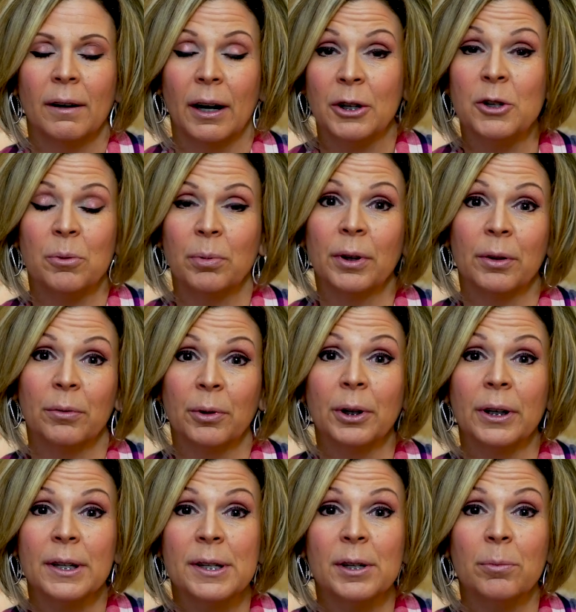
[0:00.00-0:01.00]
I do believe we're
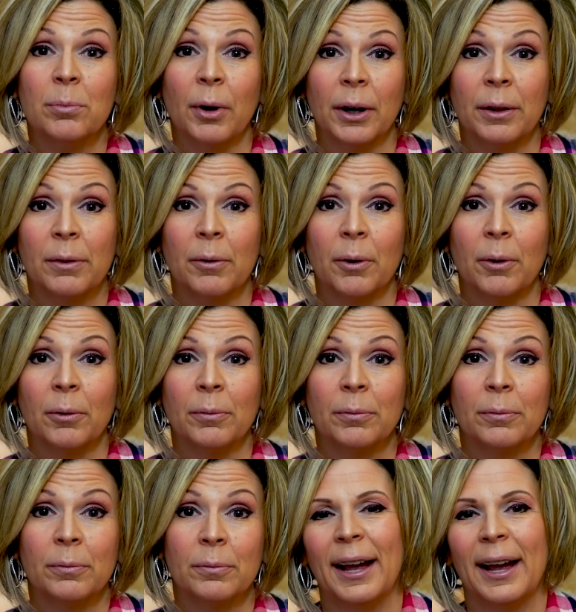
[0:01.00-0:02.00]
going to see breakthrough.
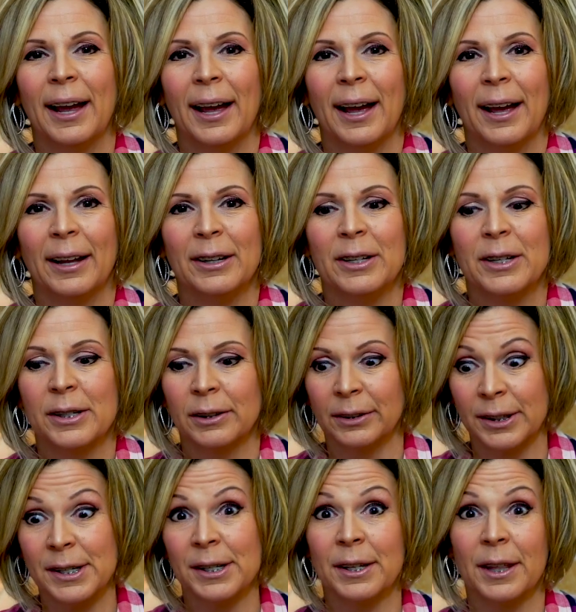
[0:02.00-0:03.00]
And
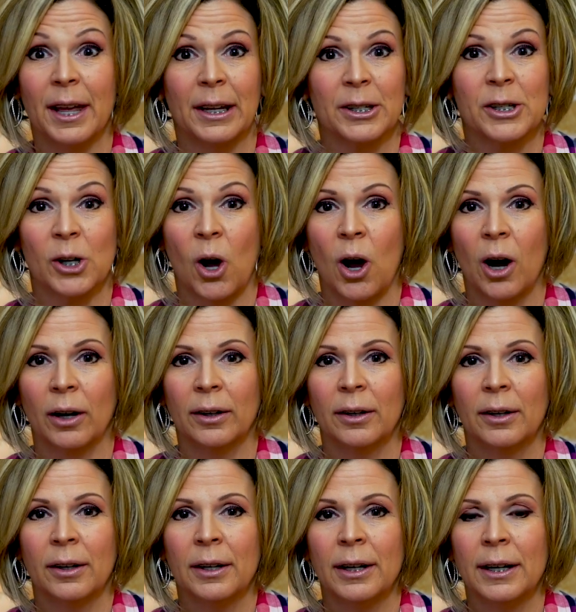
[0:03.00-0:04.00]
listen to that song.
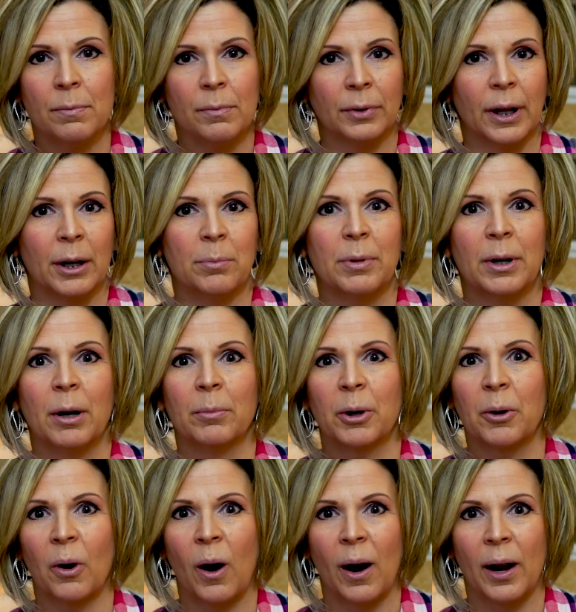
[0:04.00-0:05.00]
Let it become
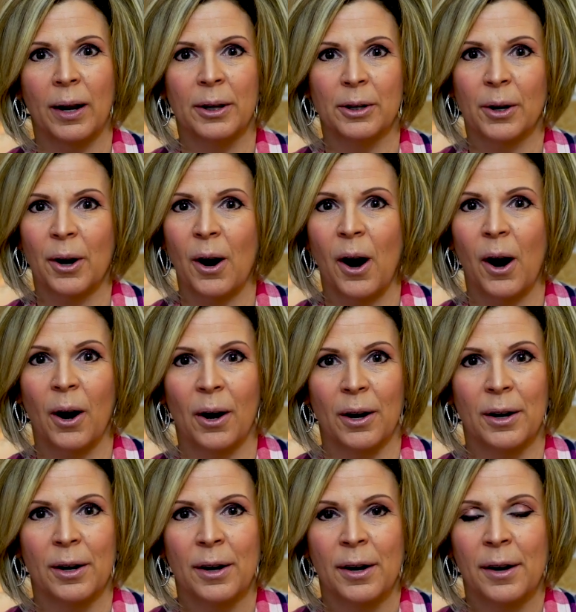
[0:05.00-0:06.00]
a cry in your
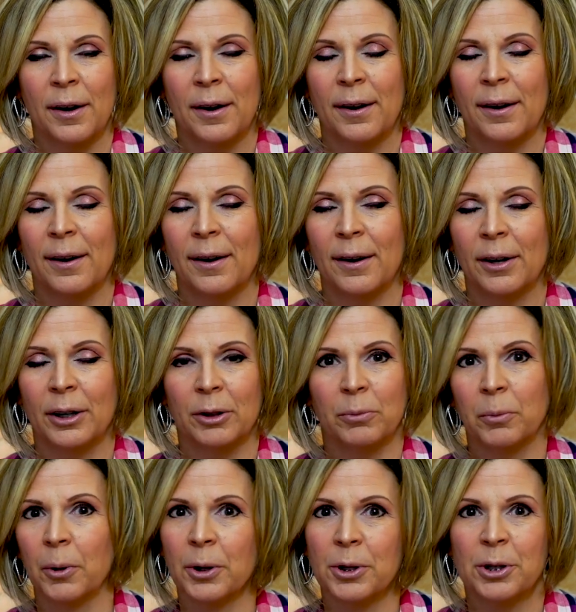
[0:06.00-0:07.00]
heart
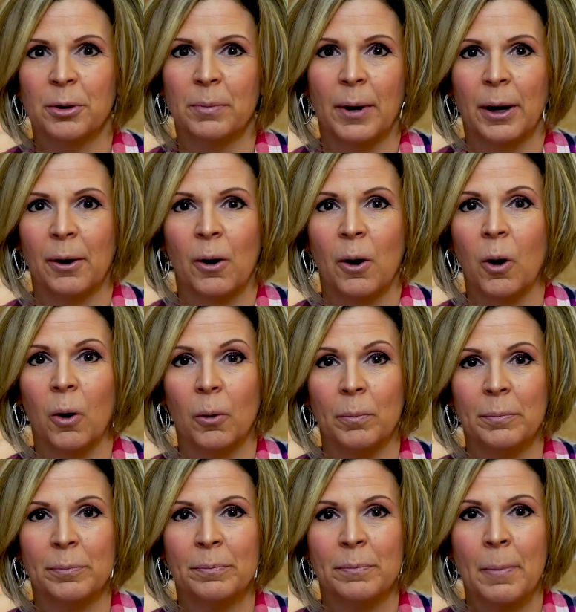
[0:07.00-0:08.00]
and worship at
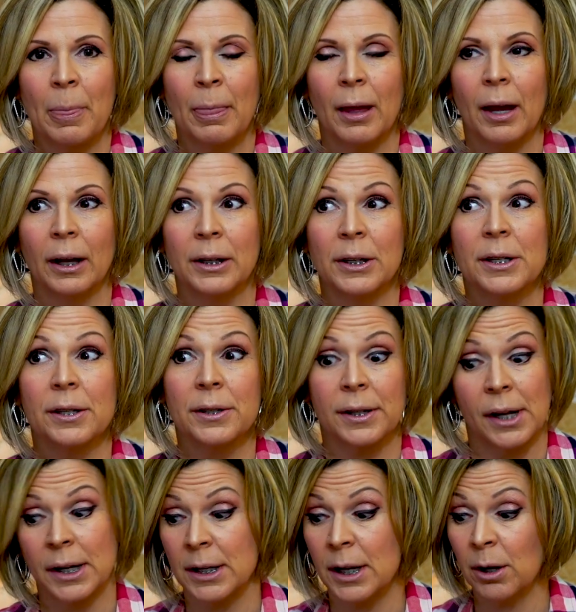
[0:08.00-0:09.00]
home. And
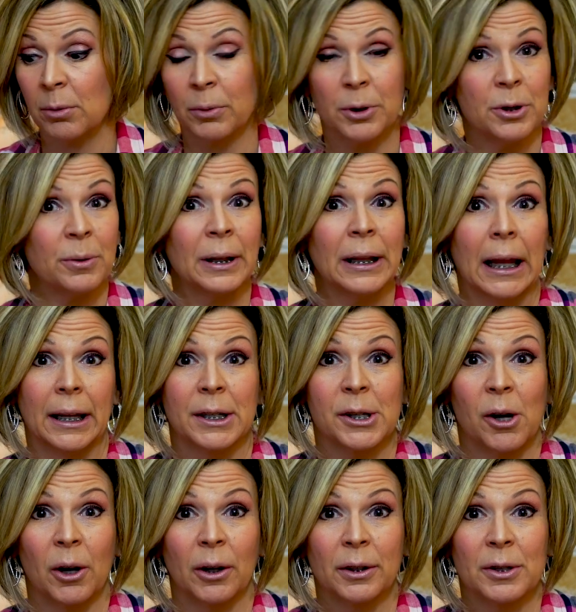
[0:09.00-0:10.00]
Sunday, we're doing that
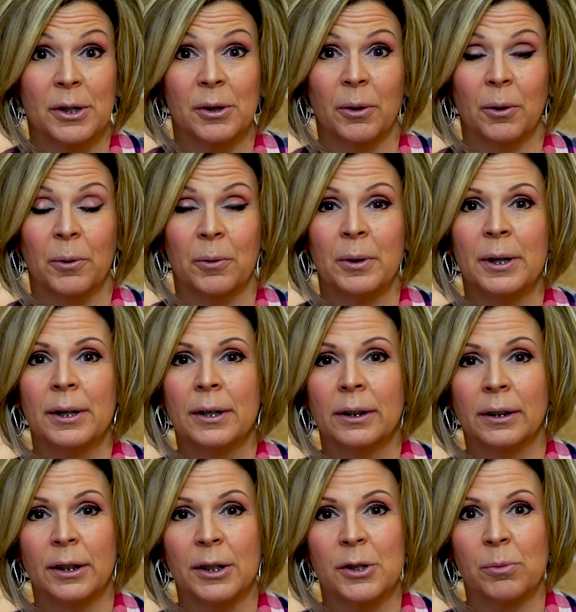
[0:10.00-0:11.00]
song. So
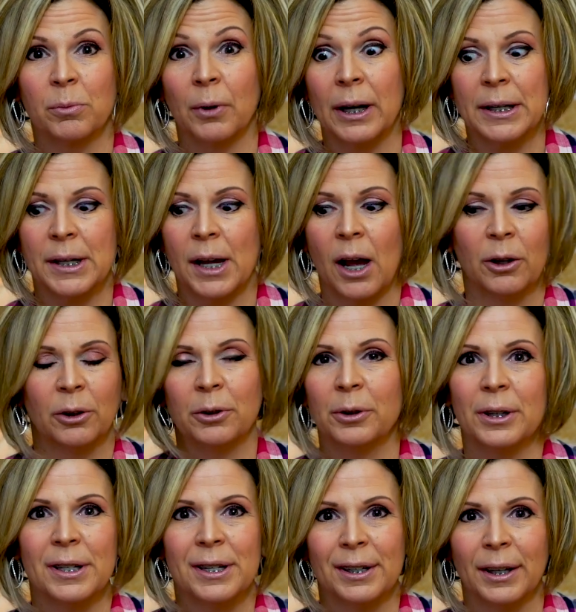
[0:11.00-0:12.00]
let's raise a
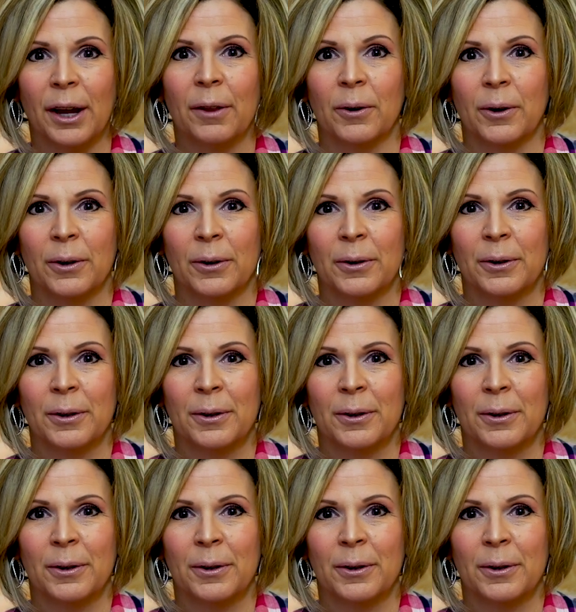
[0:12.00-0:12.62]
hallelujah together.